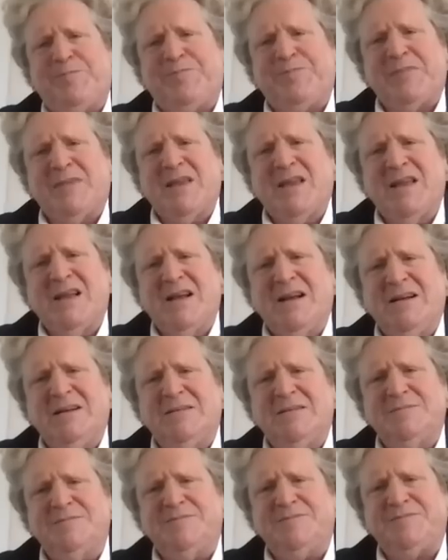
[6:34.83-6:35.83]

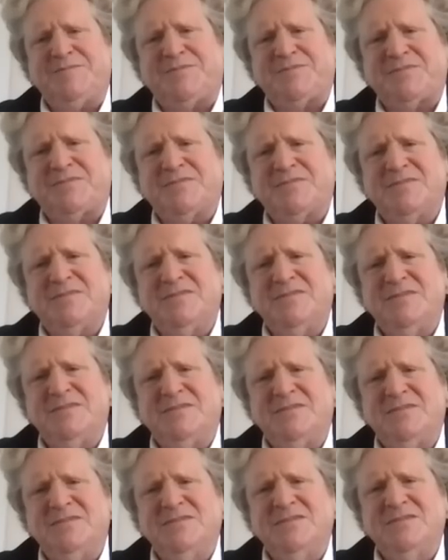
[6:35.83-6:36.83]

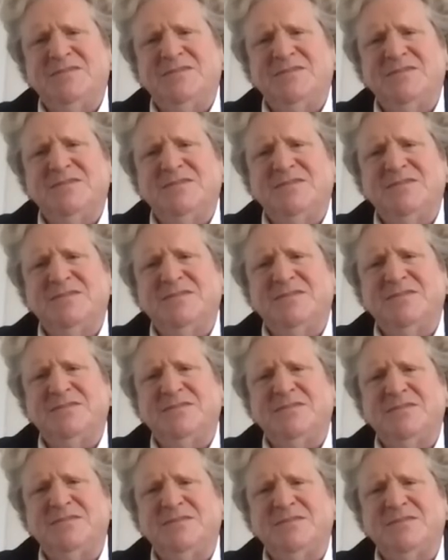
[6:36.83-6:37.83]

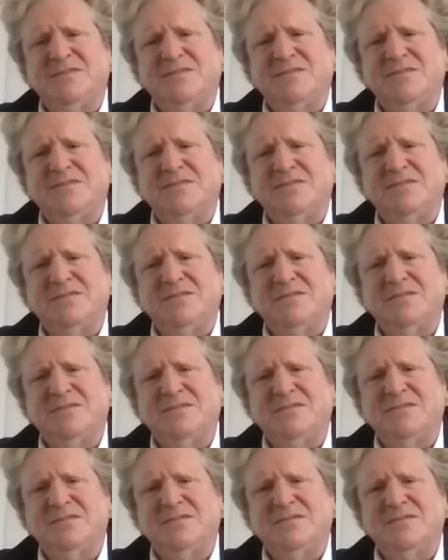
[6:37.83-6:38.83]

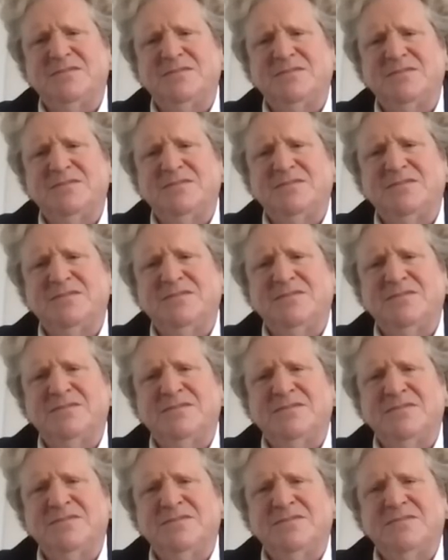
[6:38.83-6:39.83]

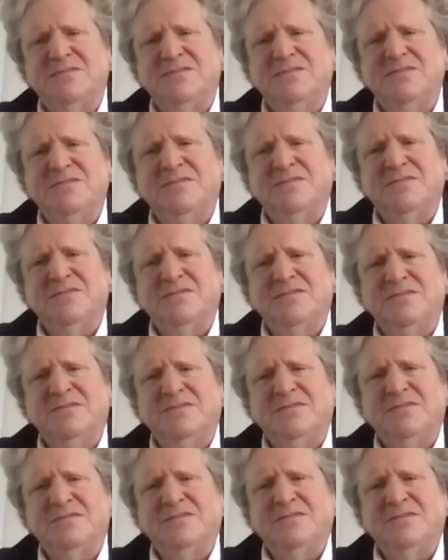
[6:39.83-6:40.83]

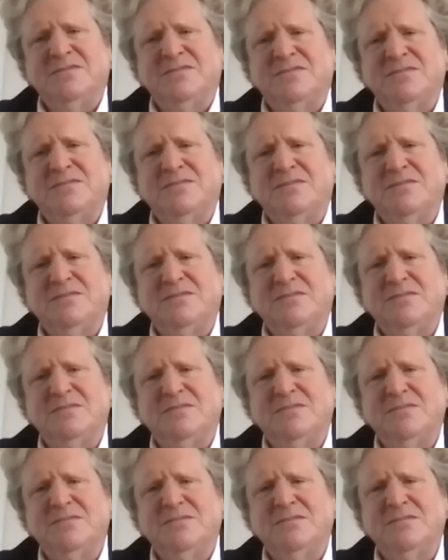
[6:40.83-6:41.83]

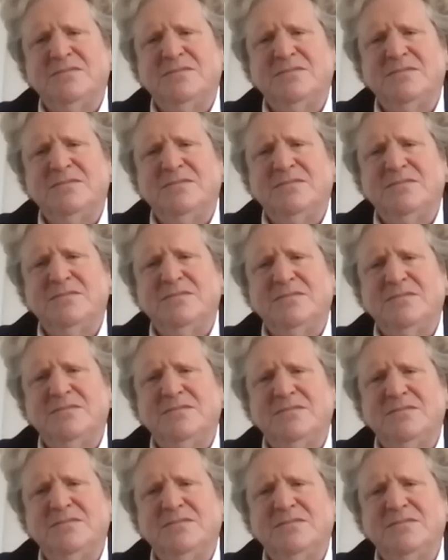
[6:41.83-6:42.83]

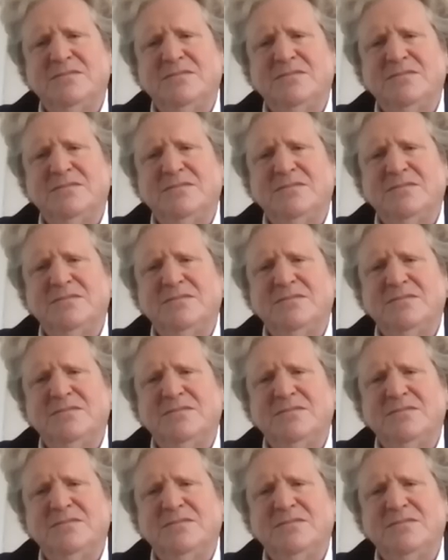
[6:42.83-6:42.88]
The person shown says nothing.